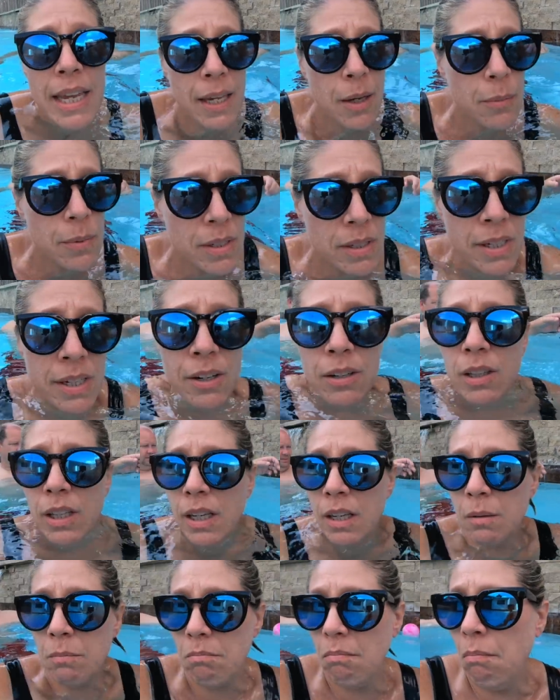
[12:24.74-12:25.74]
He was
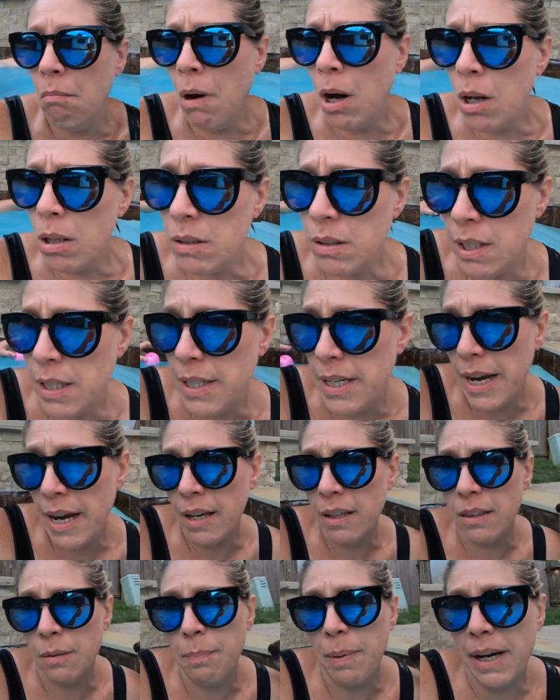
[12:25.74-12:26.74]
nearly mauled to
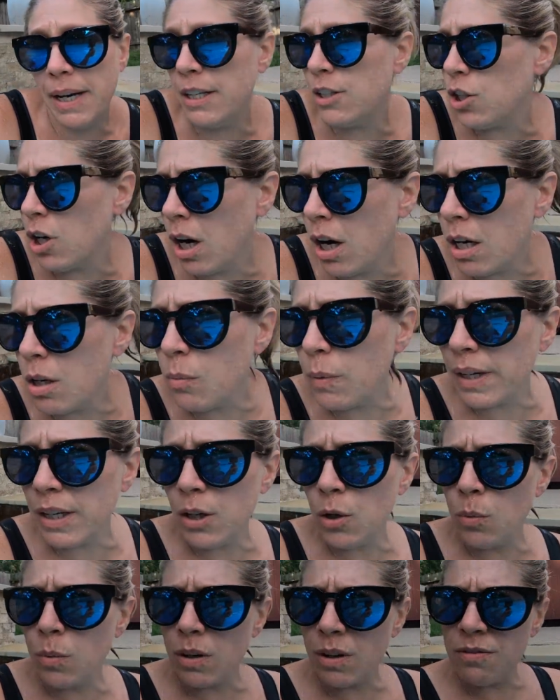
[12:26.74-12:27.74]
death by a dog
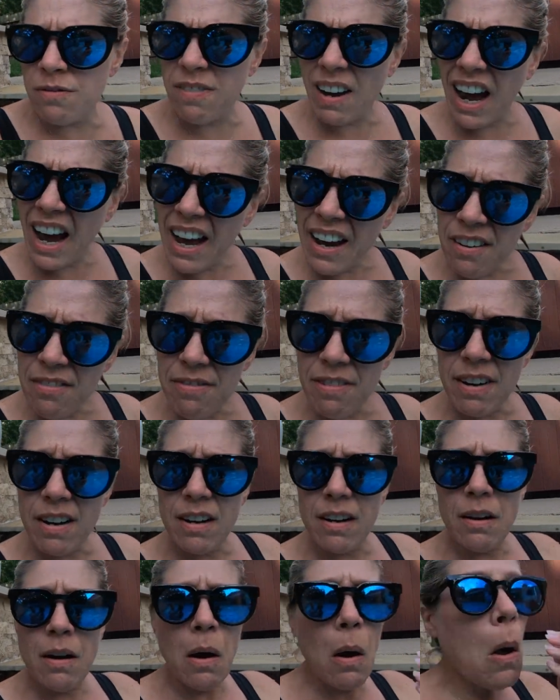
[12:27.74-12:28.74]
when you were five.
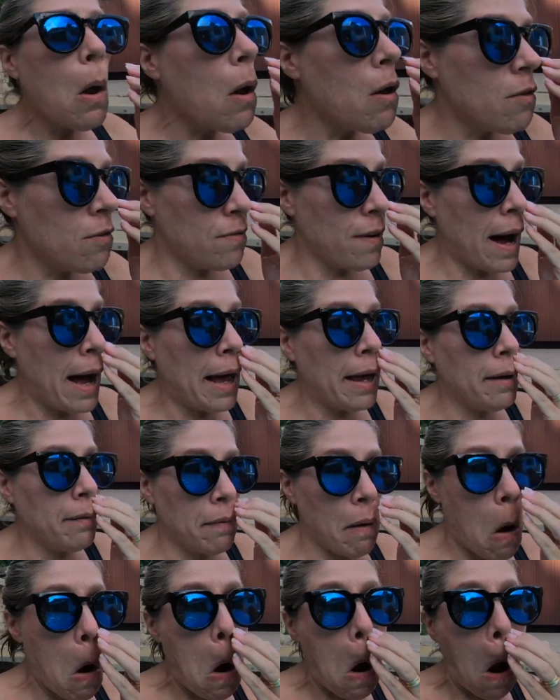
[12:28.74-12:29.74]
Yep. German
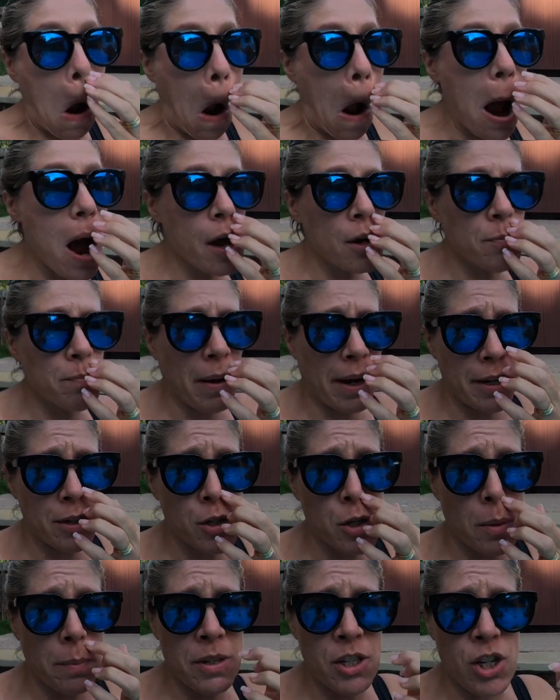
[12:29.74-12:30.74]
Shepherd. Uh, by
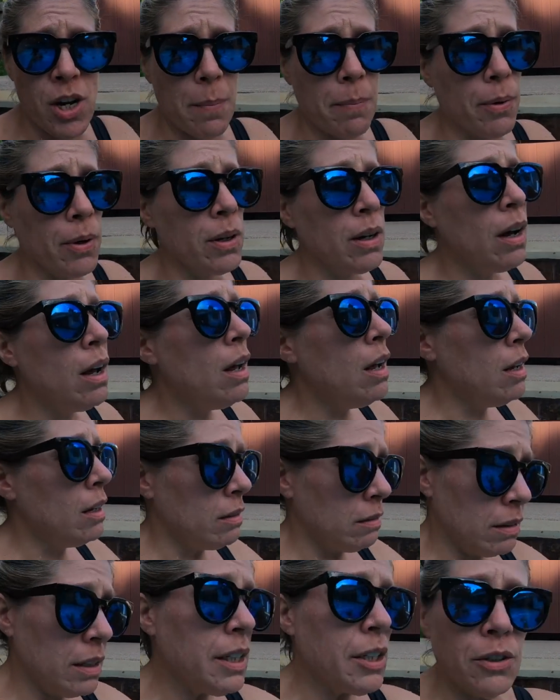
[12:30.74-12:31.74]
a German Shepherd.
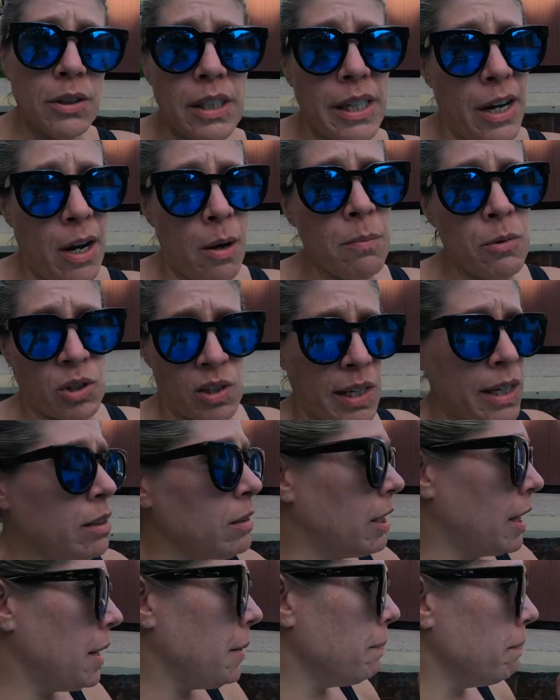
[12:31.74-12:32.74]
Literally almost
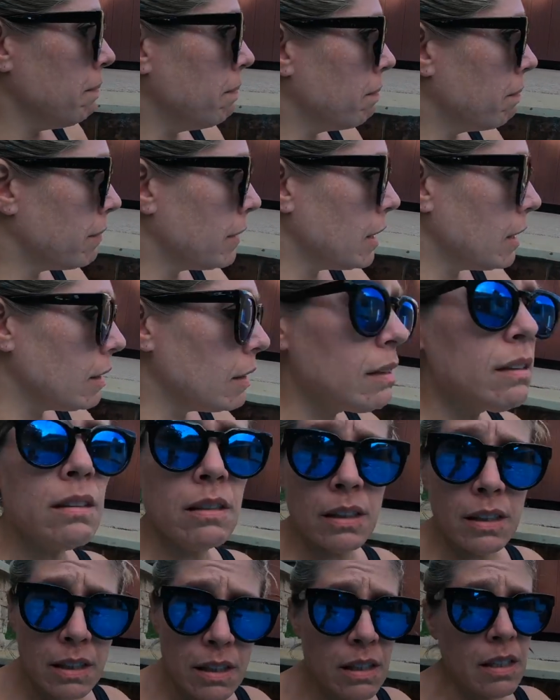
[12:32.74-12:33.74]
killed him.
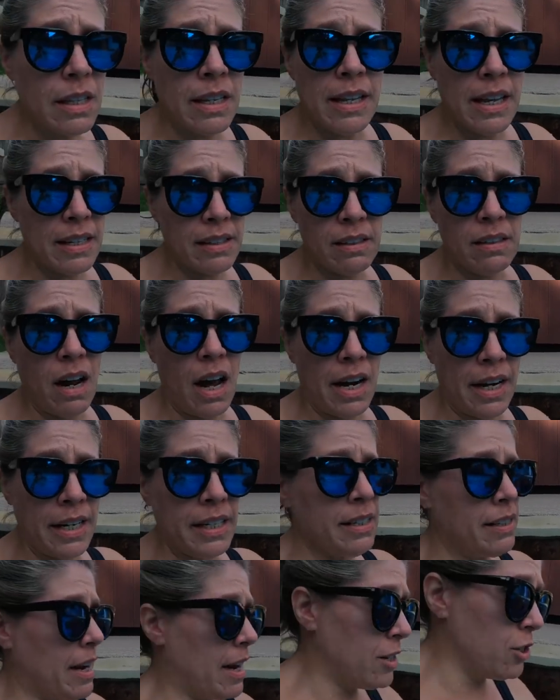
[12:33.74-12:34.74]
That's not an
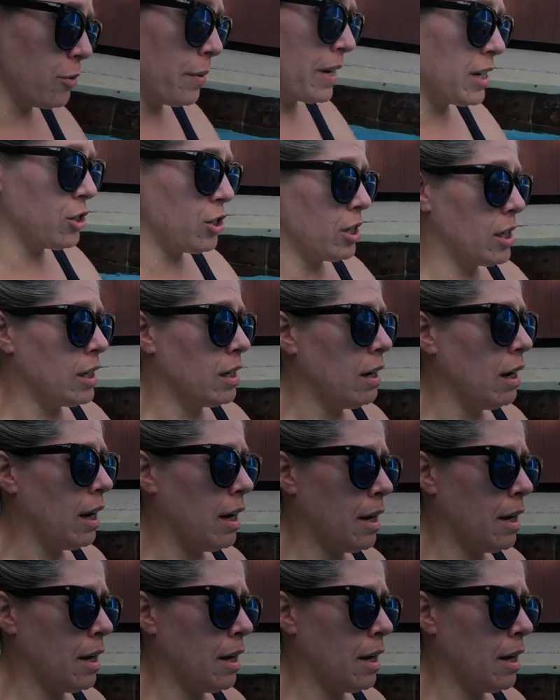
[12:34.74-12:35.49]
exaggeration.